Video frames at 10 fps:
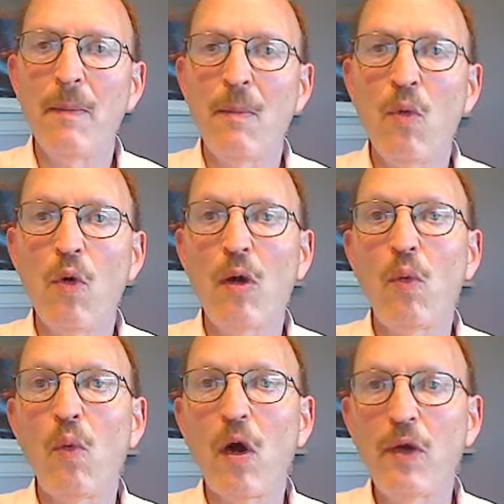more
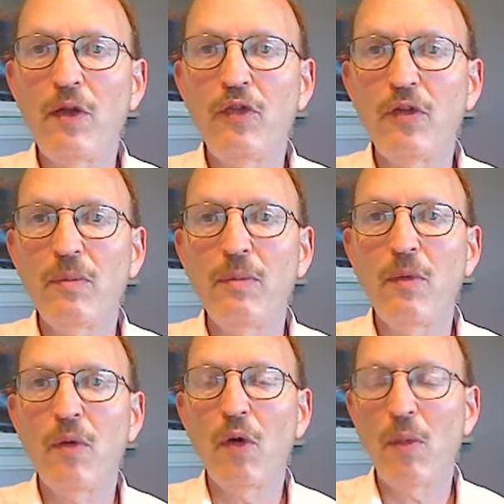worrisome
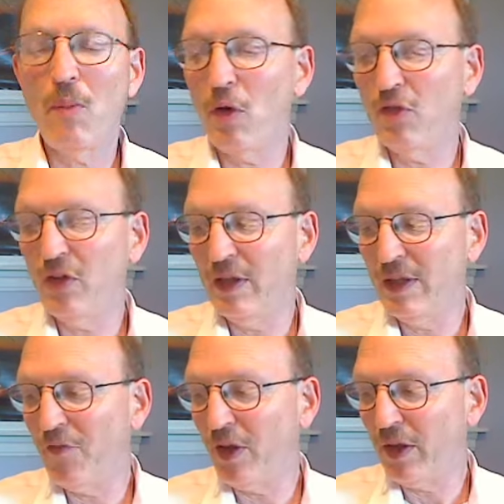or more
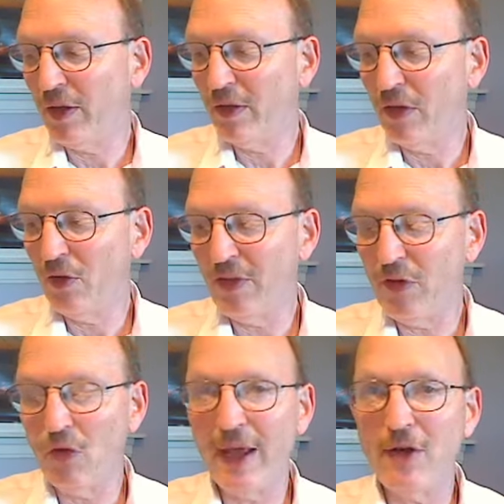significant, there's
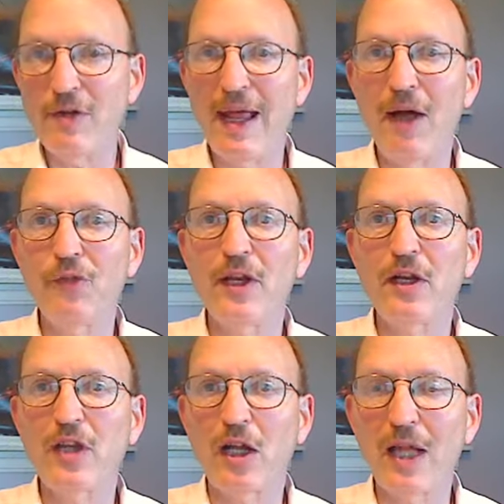even greater doubt that
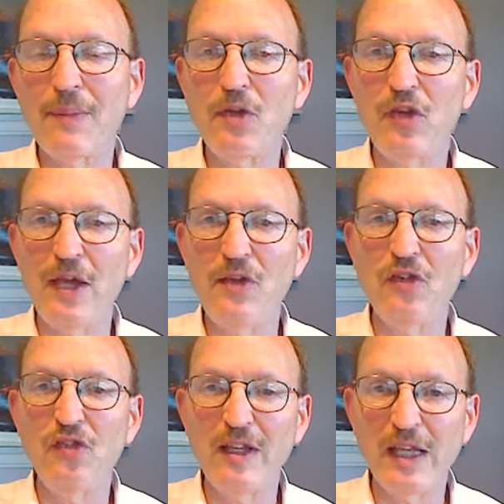the climate change
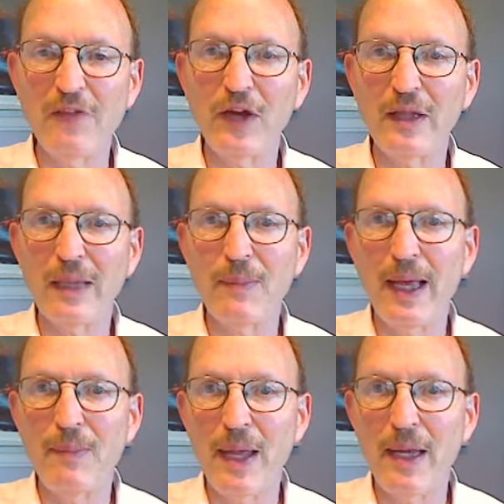is significantly
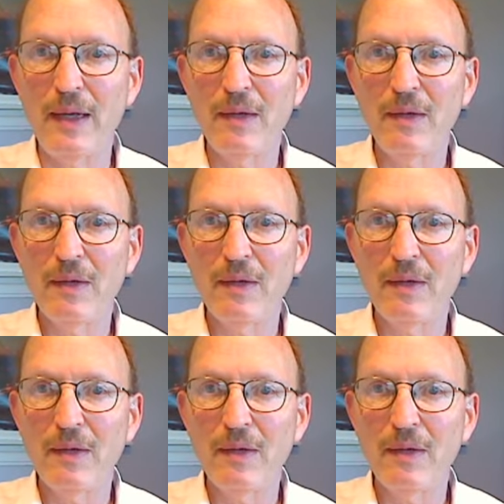man made.